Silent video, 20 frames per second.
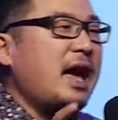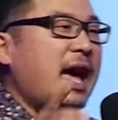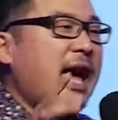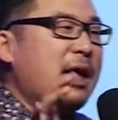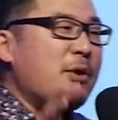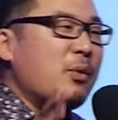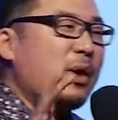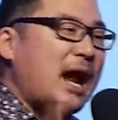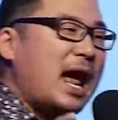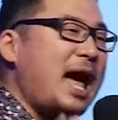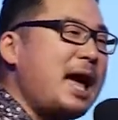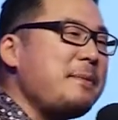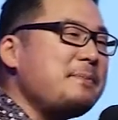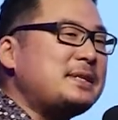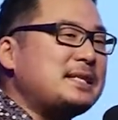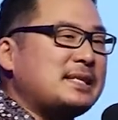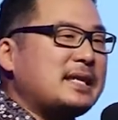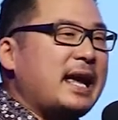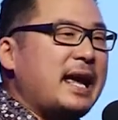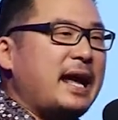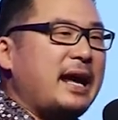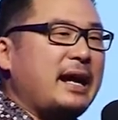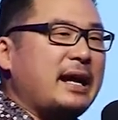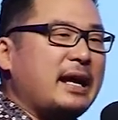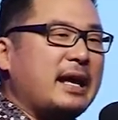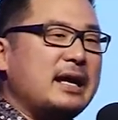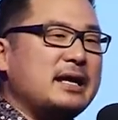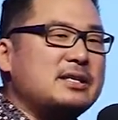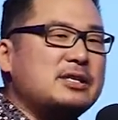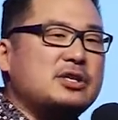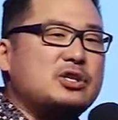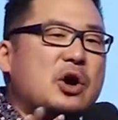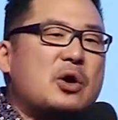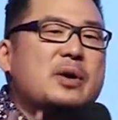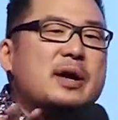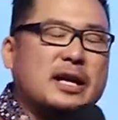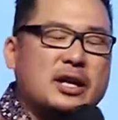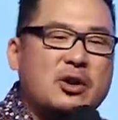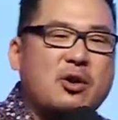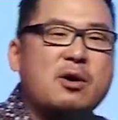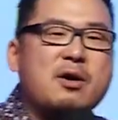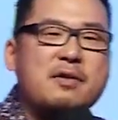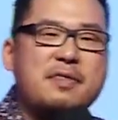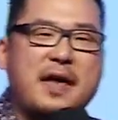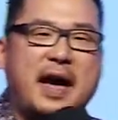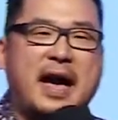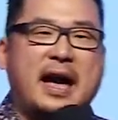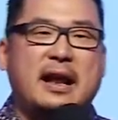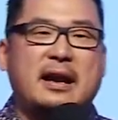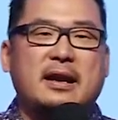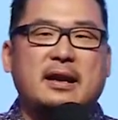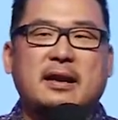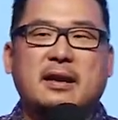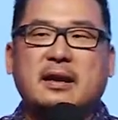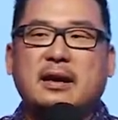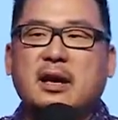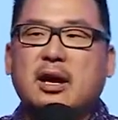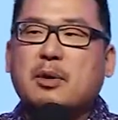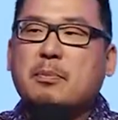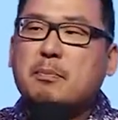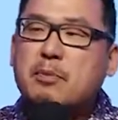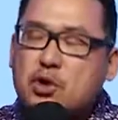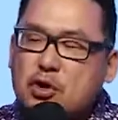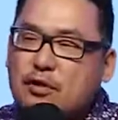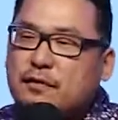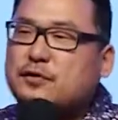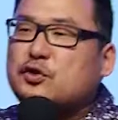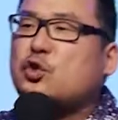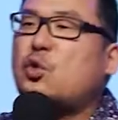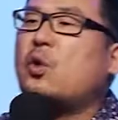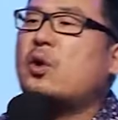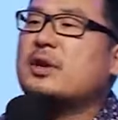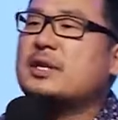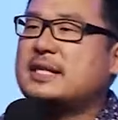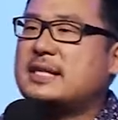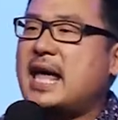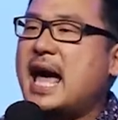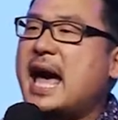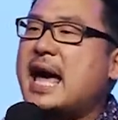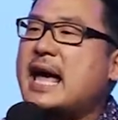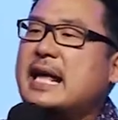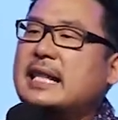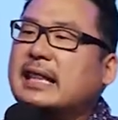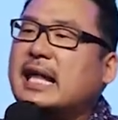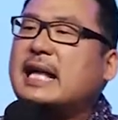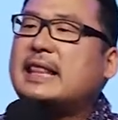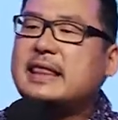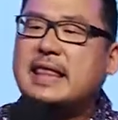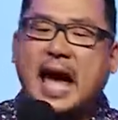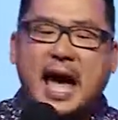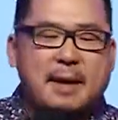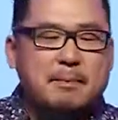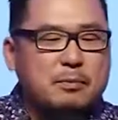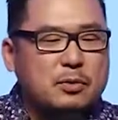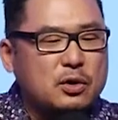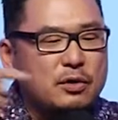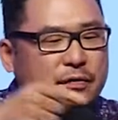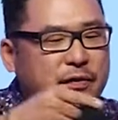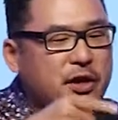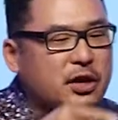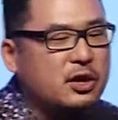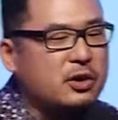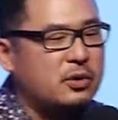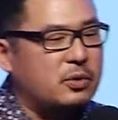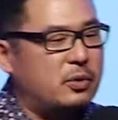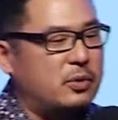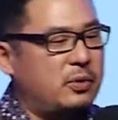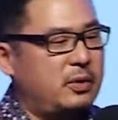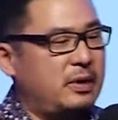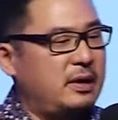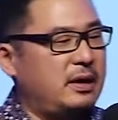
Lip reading: And what I'm saying is don't ignore that. Move towards that and let that move you.